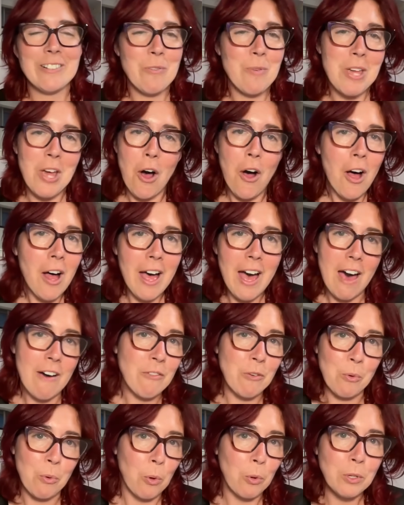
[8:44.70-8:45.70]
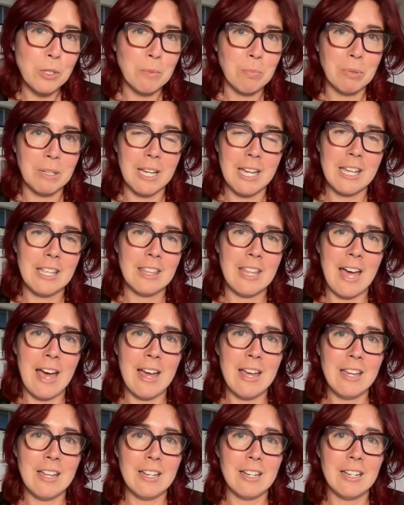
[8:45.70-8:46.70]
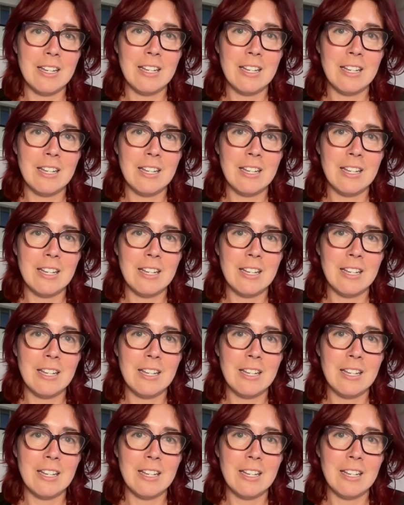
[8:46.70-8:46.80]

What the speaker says: we all have a role to play in that,